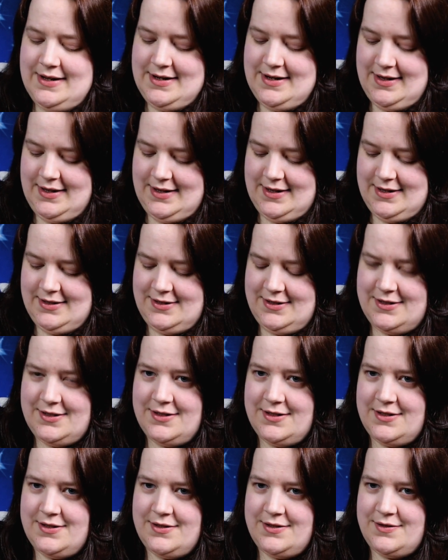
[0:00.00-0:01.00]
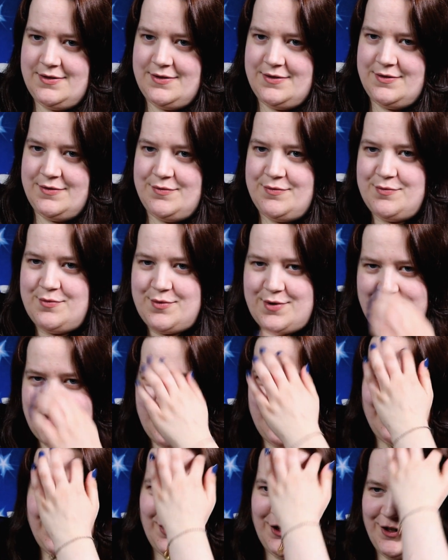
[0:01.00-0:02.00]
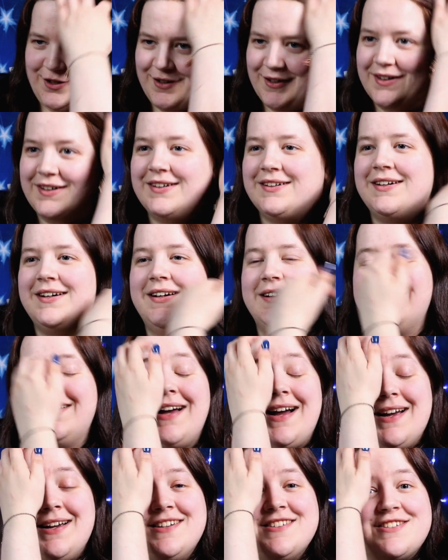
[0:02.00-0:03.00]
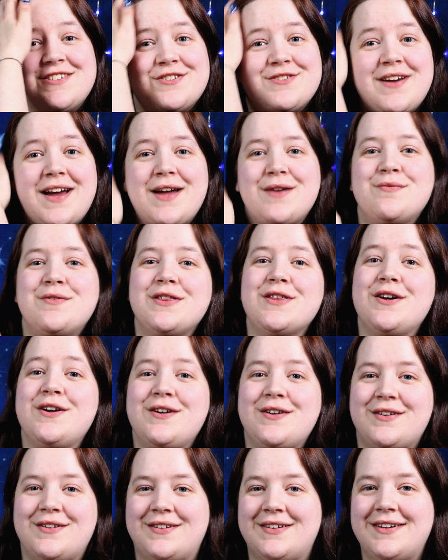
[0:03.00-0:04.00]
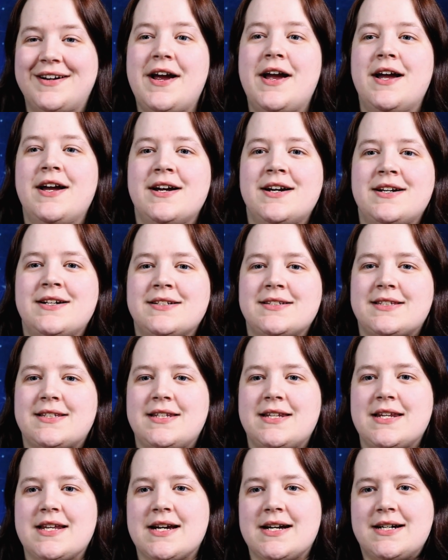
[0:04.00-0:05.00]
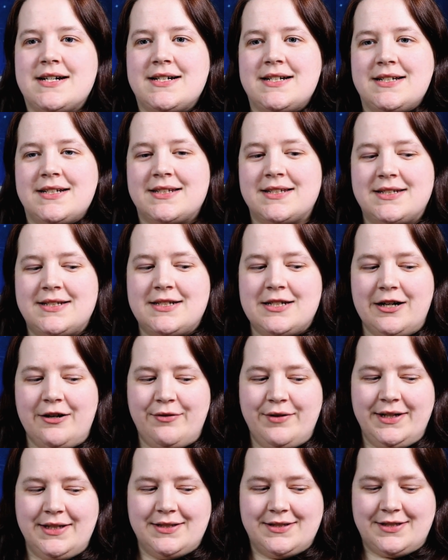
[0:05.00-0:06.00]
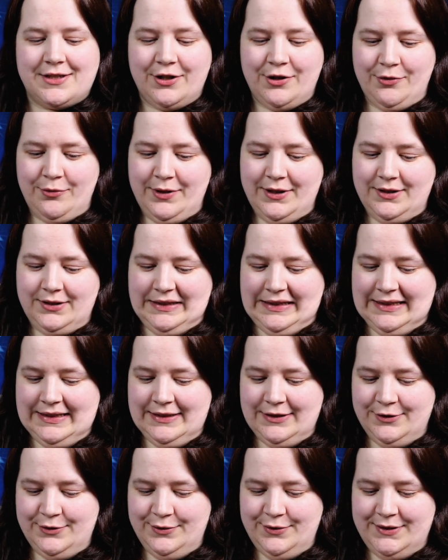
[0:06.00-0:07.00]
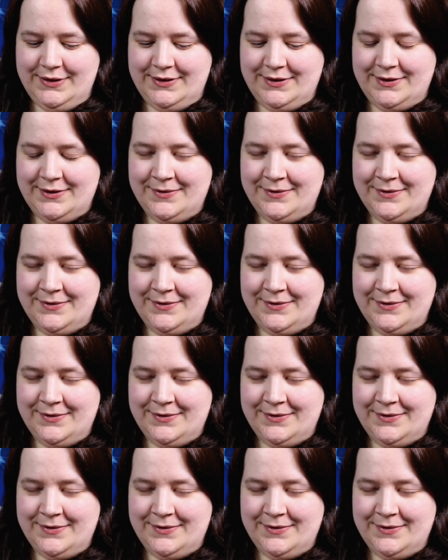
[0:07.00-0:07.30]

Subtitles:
I guess whatever alliance you had with her not going so well, Klaus.